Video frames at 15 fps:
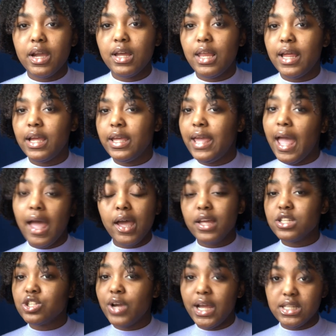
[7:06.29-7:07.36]
like, yeah,
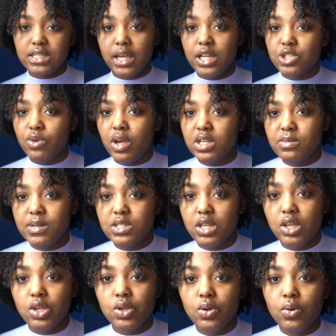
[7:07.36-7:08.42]
it's great to get into
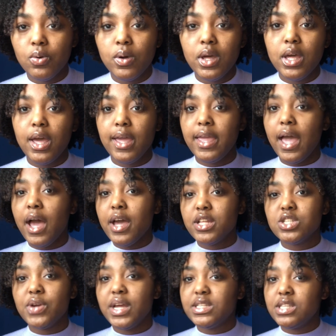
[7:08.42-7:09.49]
HBCU, yeah,
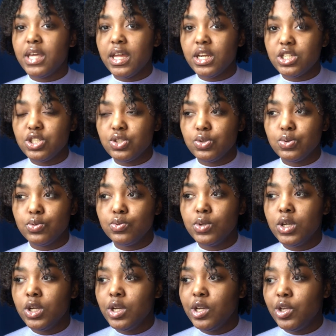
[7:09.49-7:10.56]
it's great to get into
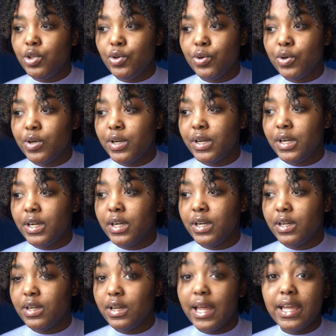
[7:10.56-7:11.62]
your
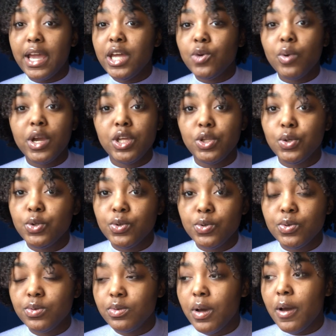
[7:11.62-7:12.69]
like
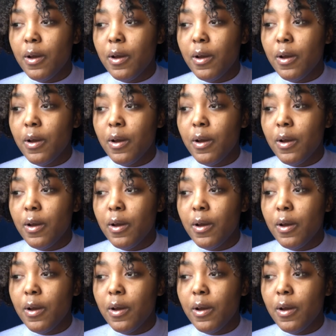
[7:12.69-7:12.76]
NYU,